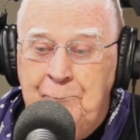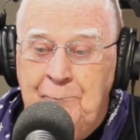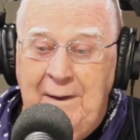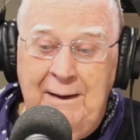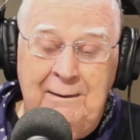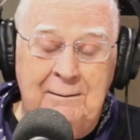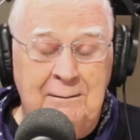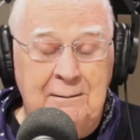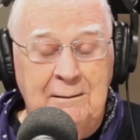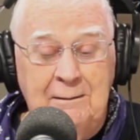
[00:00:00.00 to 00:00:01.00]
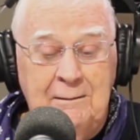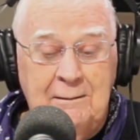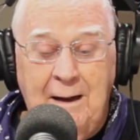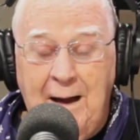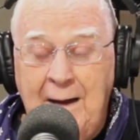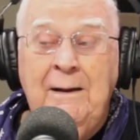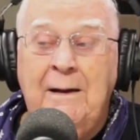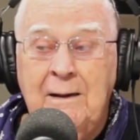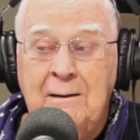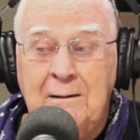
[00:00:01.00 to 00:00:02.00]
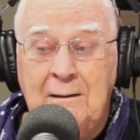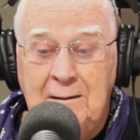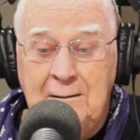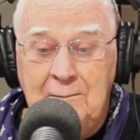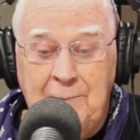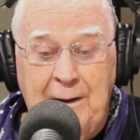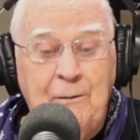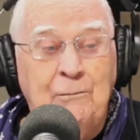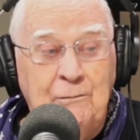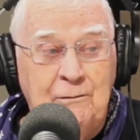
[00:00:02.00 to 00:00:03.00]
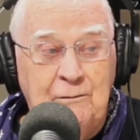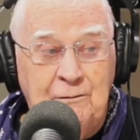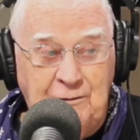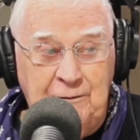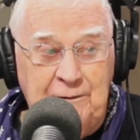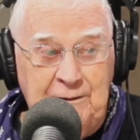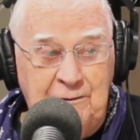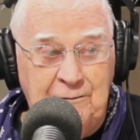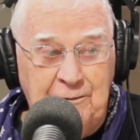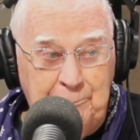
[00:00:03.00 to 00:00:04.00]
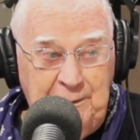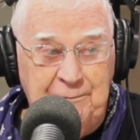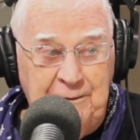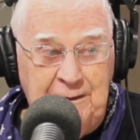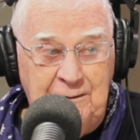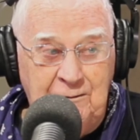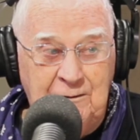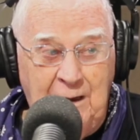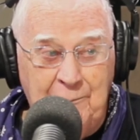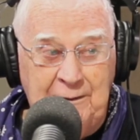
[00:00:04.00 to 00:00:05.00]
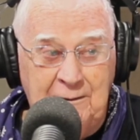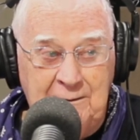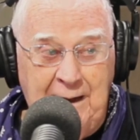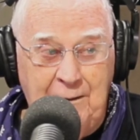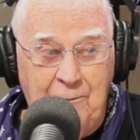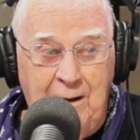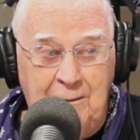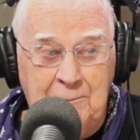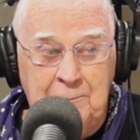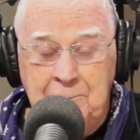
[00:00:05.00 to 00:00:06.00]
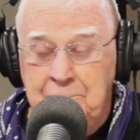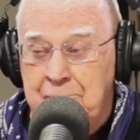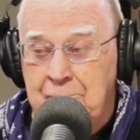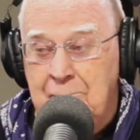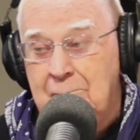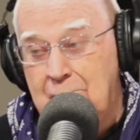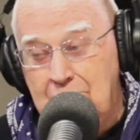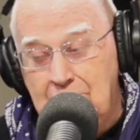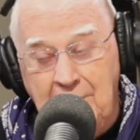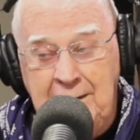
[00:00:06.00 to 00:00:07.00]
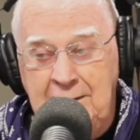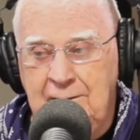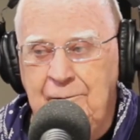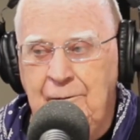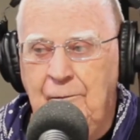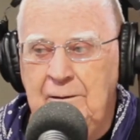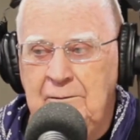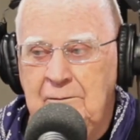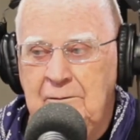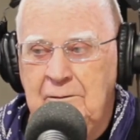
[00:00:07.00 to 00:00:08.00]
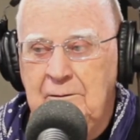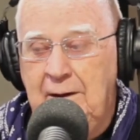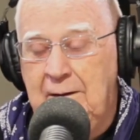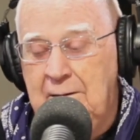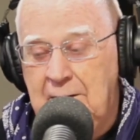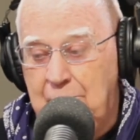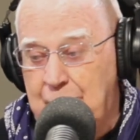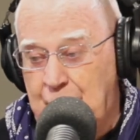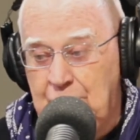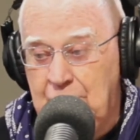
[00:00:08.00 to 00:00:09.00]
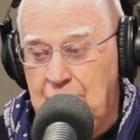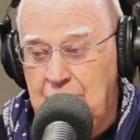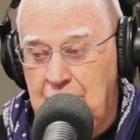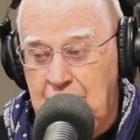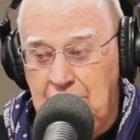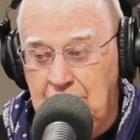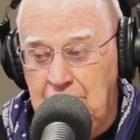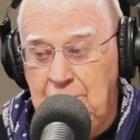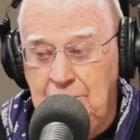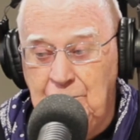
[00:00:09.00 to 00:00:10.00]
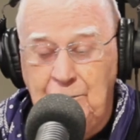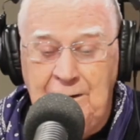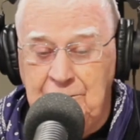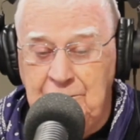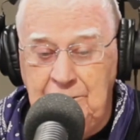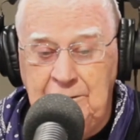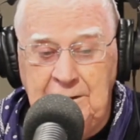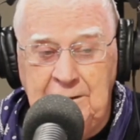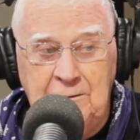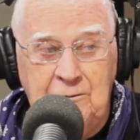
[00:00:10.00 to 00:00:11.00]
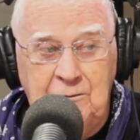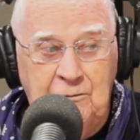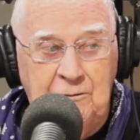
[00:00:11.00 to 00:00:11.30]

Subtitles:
and I had my own series of epiphanies coming to Taiwan, many different ones, and I'm sure you as well. So you can,